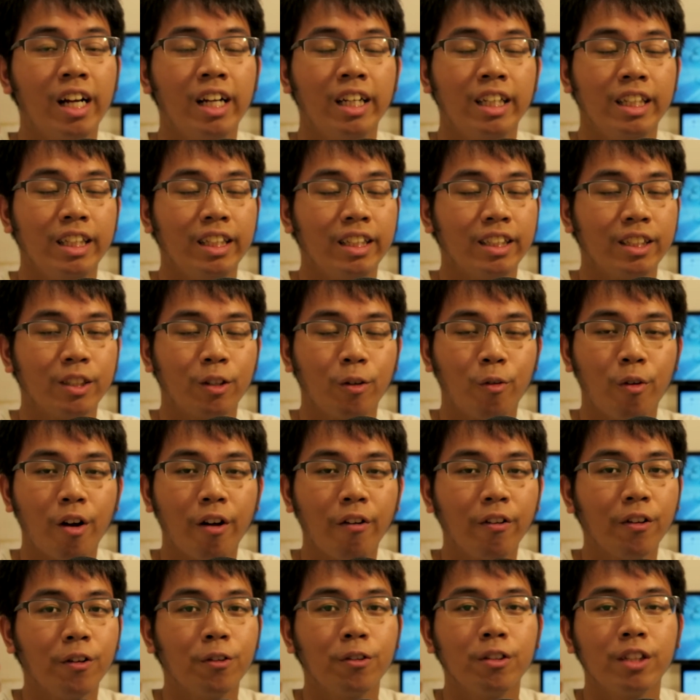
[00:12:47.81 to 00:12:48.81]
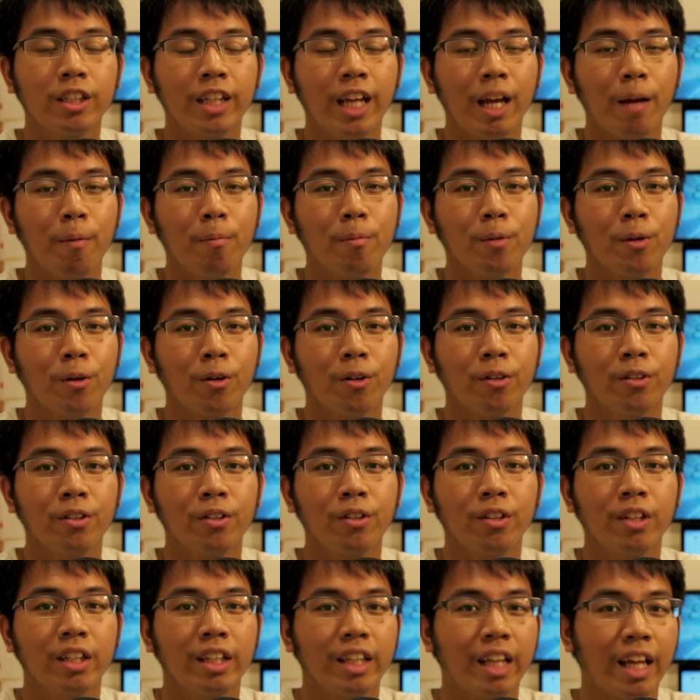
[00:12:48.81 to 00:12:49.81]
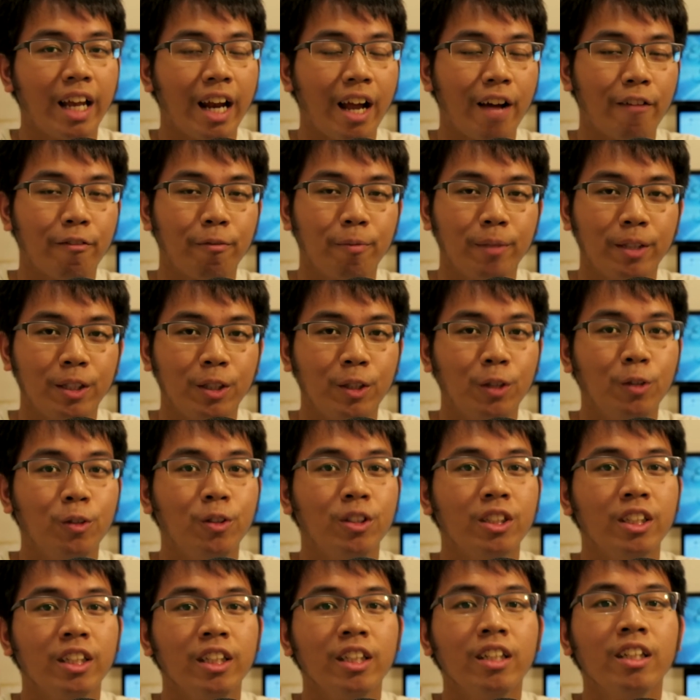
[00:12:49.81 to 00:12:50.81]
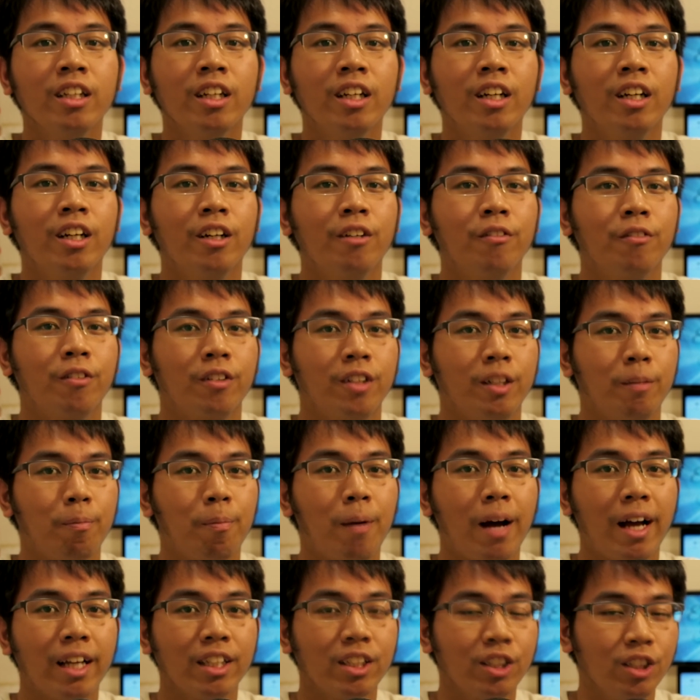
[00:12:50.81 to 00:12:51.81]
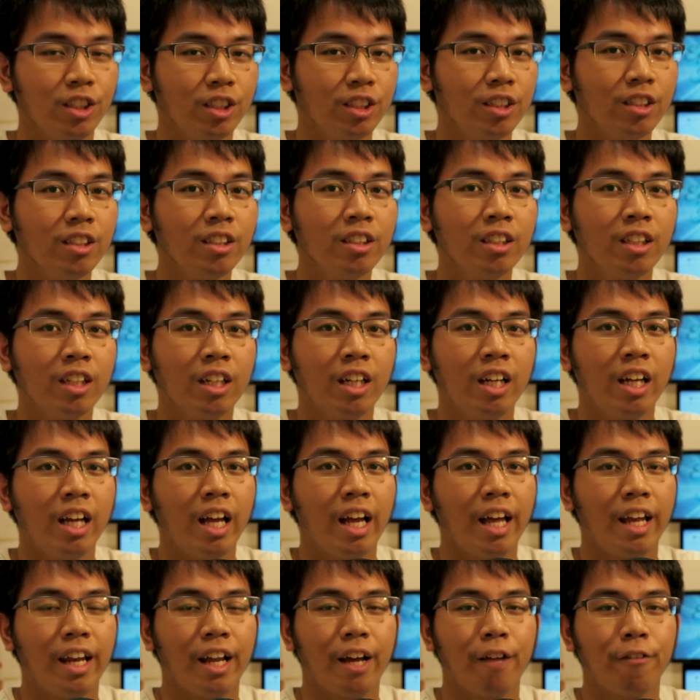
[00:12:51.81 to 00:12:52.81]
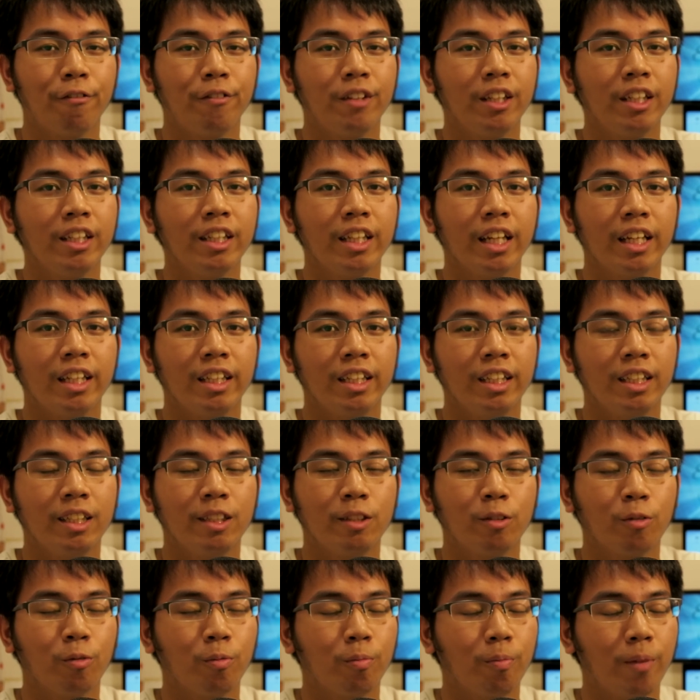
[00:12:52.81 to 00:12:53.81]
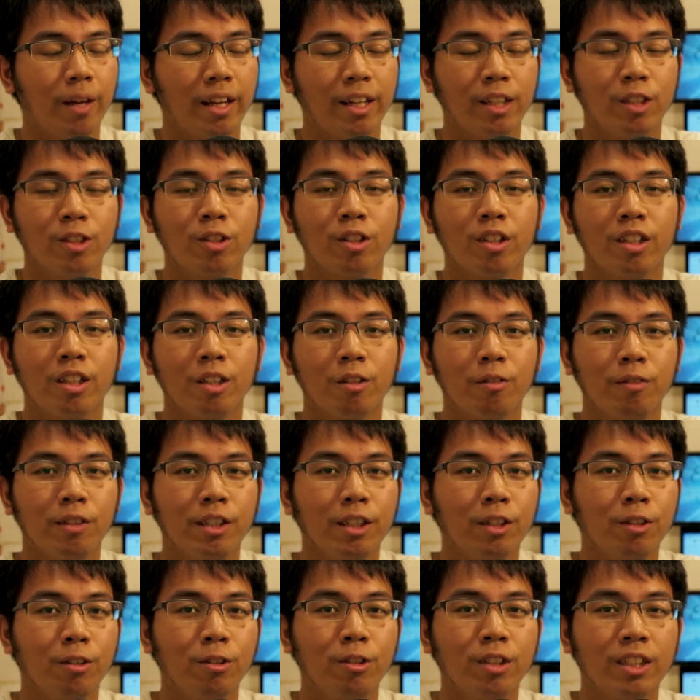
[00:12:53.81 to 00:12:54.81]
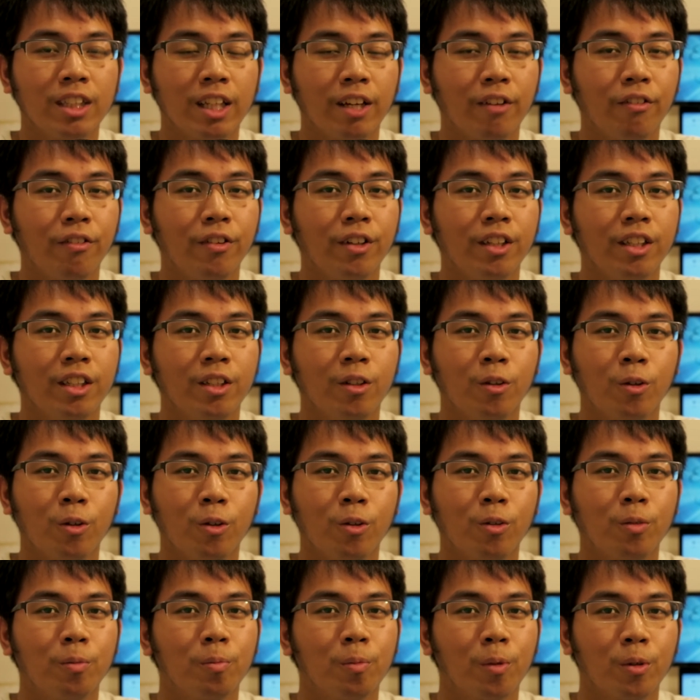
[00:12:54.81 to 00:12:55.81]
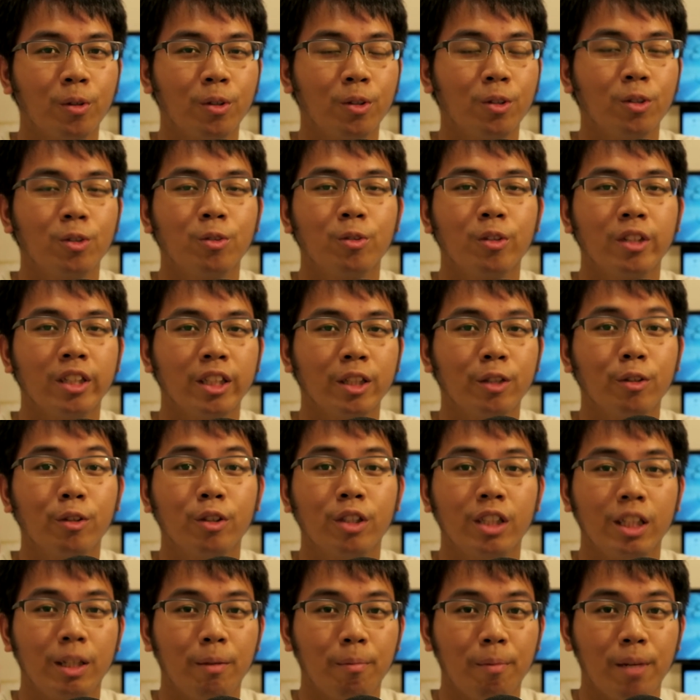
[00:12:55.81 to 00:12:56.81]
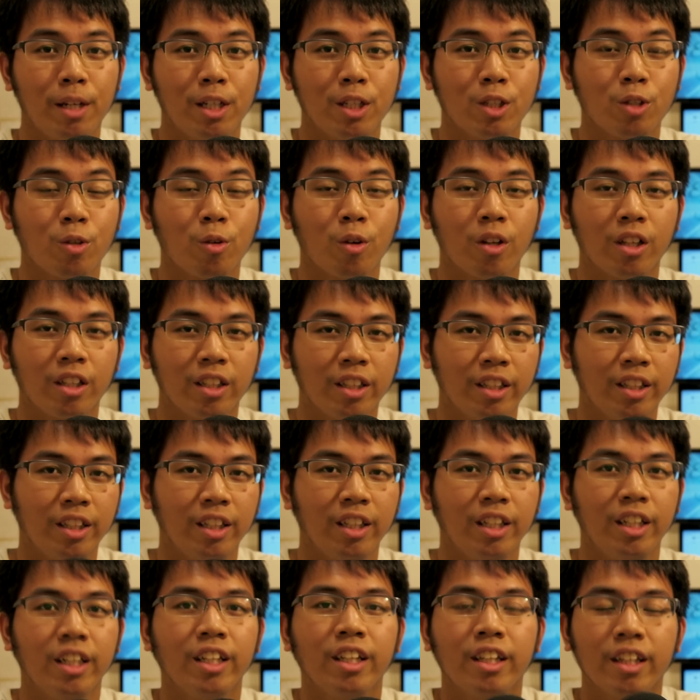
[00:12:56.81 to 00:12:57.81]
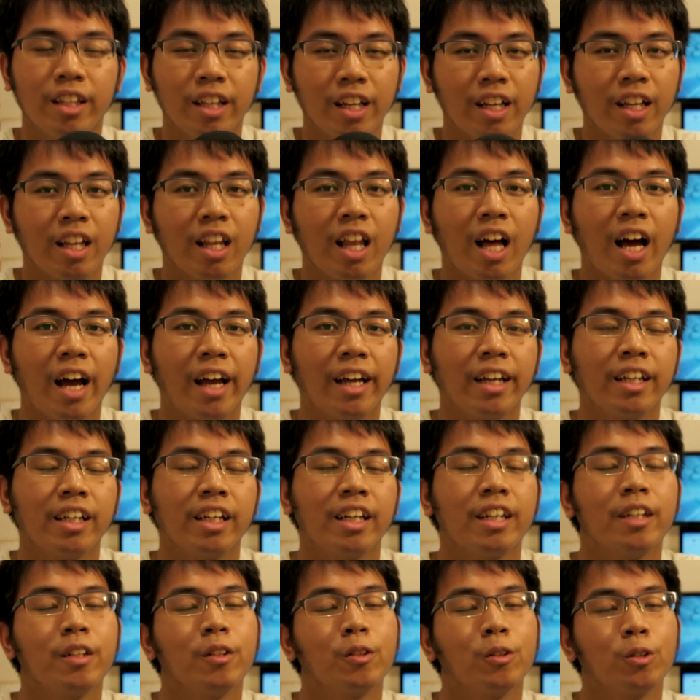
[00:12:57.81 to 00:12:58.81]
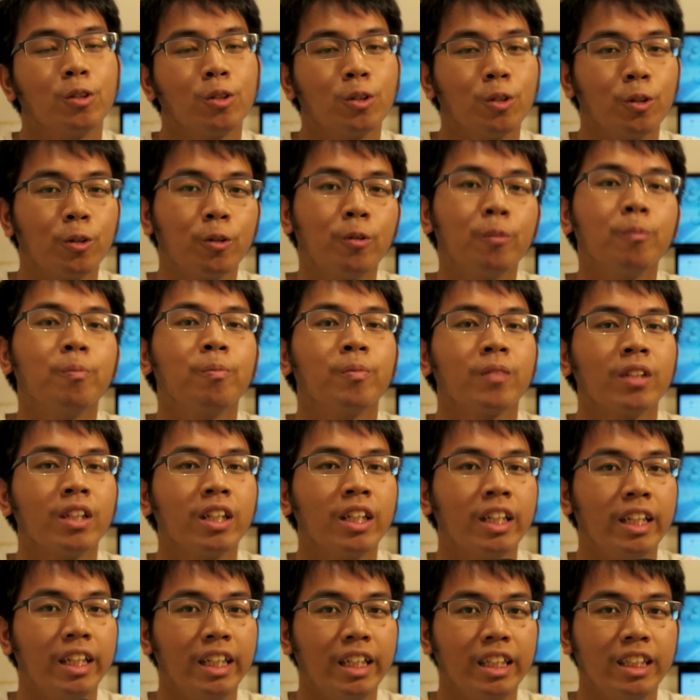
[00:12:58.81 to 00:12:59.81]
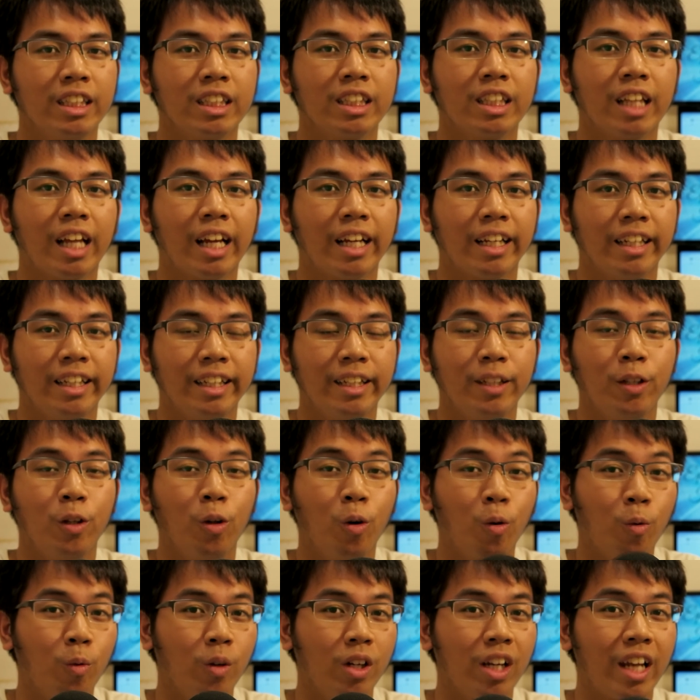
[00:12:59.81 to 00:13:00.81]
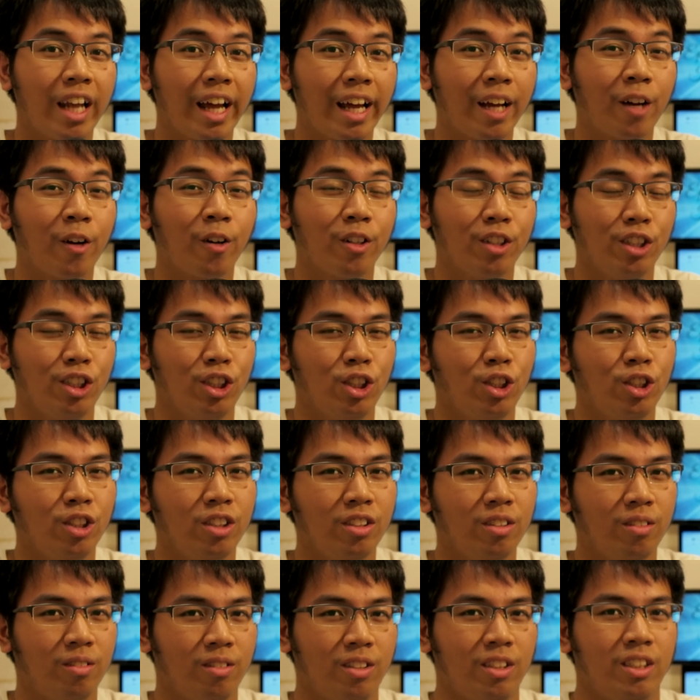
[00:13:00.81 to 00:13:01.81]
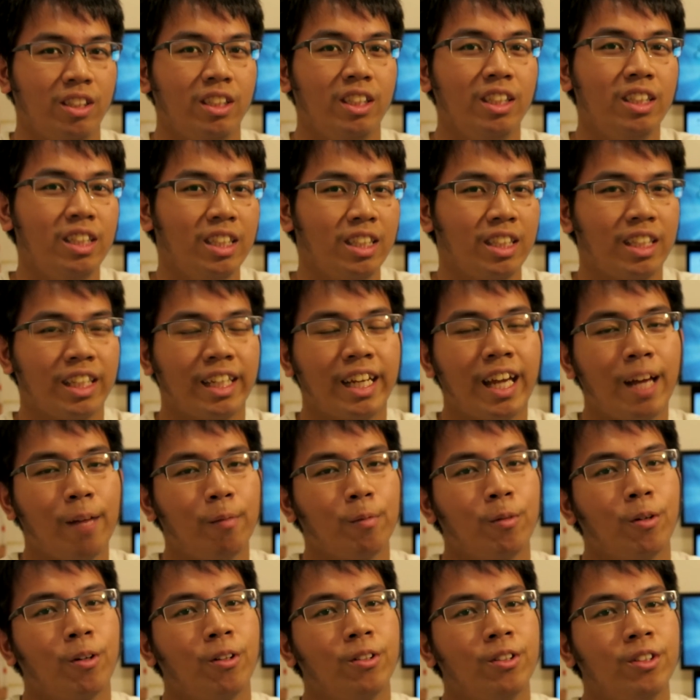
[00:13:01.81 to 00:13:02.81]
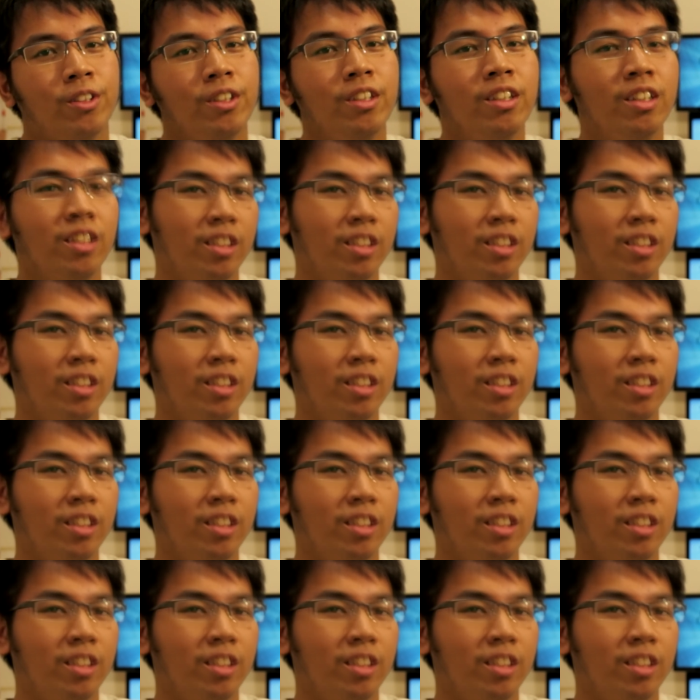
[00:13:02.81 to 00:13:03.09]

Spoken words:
It is a very good camcorder that I've been using for the past year, and I think that this Panasonic V270 produce really good image quality in daylight and also in slightly lower light condition. Since it's a camcorder,